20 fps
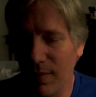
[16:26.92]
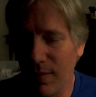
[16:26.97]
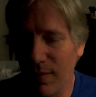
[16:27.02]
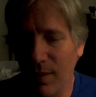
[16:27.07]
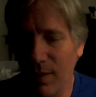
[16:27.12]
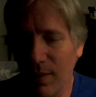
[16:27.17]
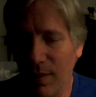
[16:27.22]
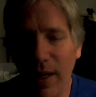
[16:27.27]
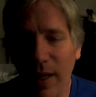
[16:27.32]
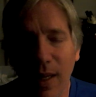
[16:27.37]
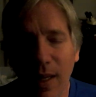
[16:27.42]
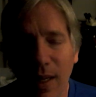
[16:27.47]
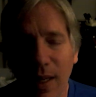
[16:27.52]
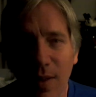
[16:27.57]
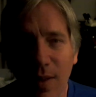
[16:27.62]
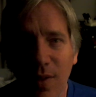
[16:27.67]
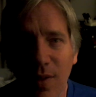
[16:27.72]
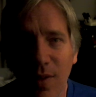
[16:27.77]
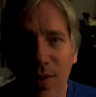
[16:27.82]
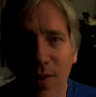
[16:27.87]
like it
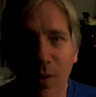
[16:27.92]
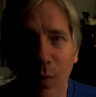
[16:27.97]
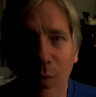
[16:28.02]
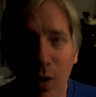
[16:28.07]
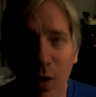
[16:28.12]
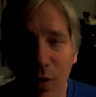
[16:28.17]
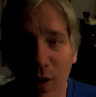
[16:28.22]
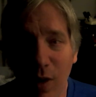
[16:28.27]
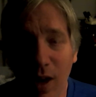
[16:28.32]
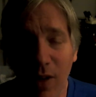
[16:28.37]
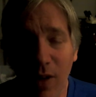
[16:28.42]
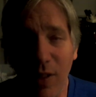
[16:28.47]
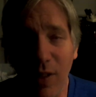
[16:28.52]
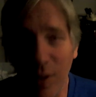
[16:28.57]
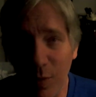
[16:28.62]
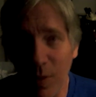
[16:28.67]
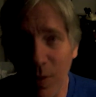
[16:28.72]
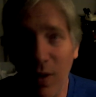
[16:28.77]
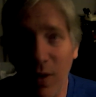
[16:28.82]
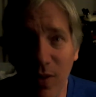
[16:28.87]
is when you're actually
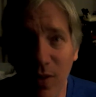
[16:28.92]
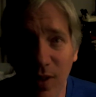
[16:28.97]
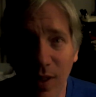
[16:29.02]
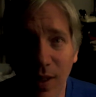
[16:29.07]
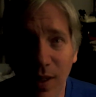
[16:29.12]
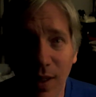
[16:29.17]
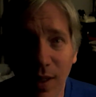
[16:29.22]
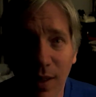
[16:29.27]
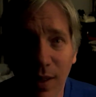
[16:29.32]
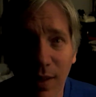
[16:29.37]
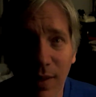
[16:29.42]
experiencing it.